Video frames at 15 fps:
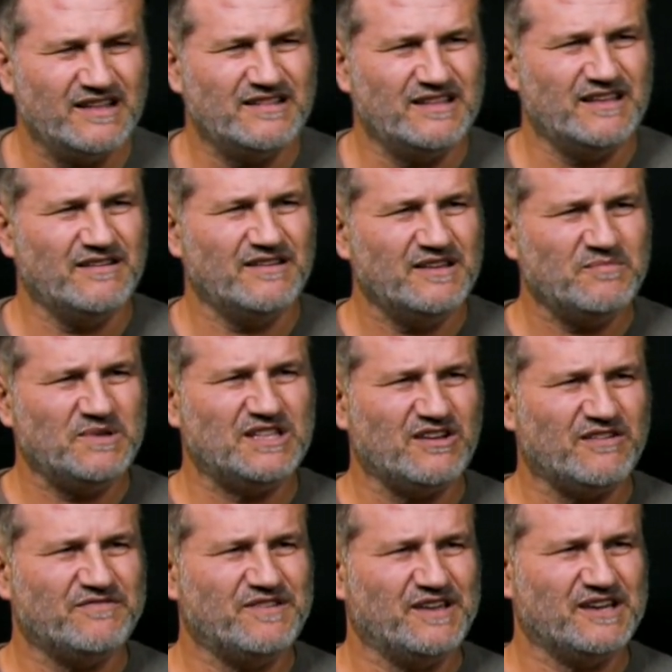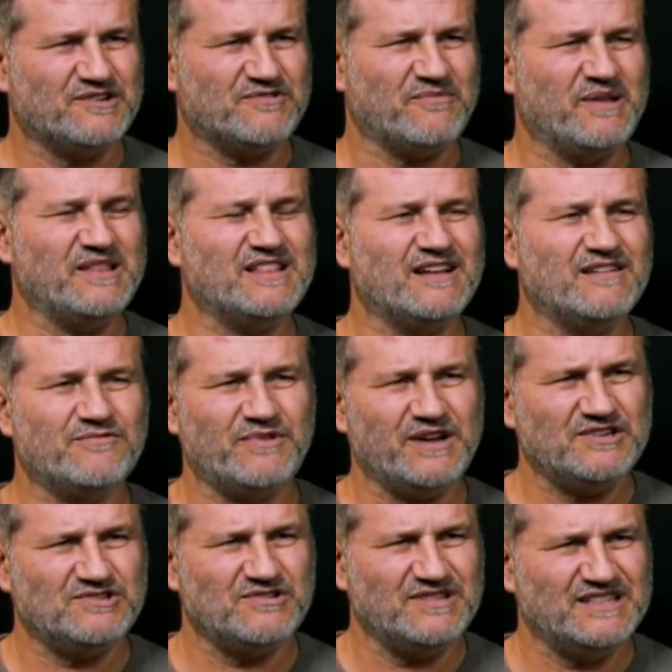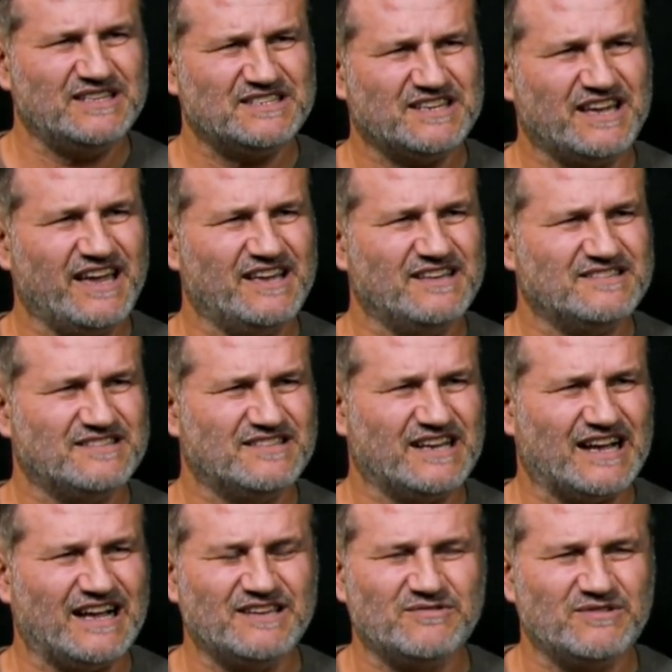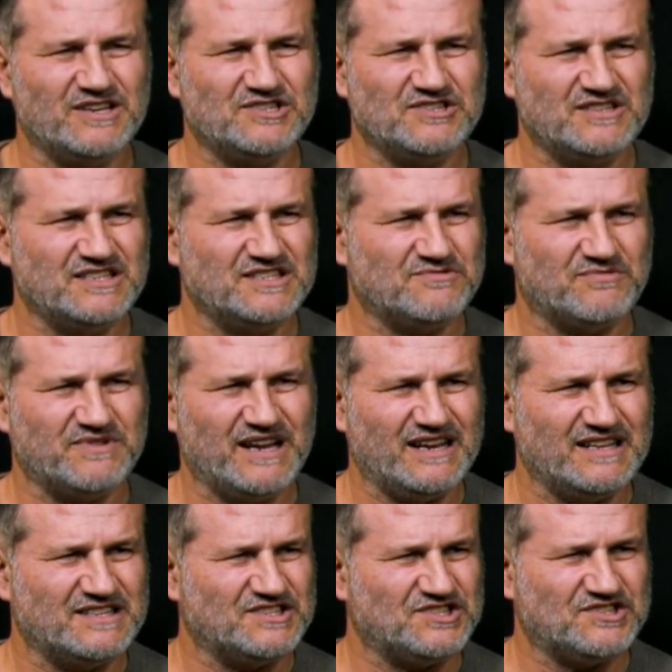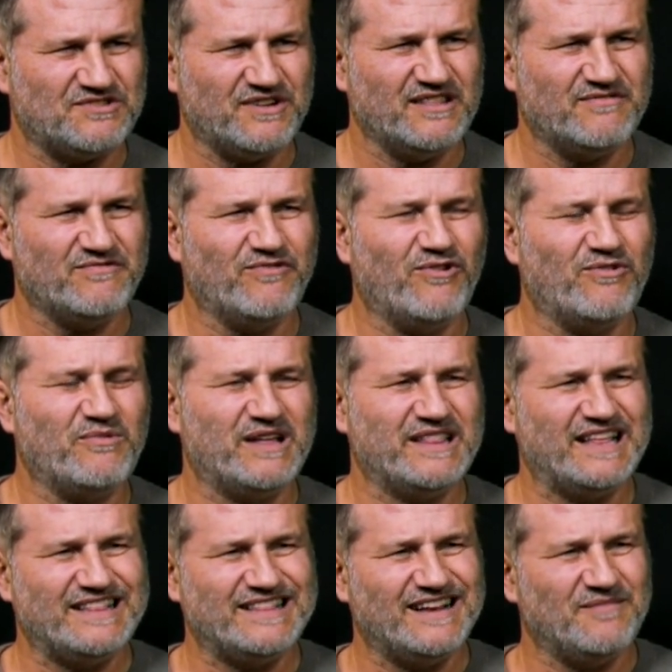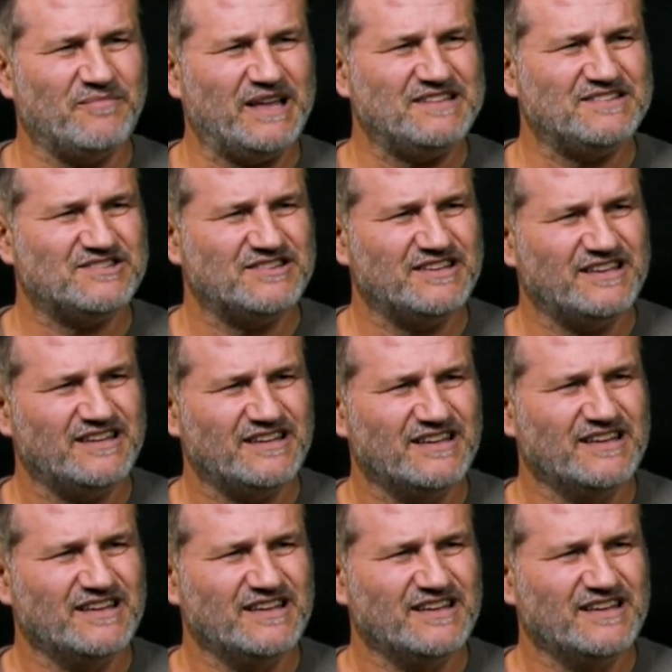the limit of the incremental ratio, in this case, the calculation is really straightforward and elementary.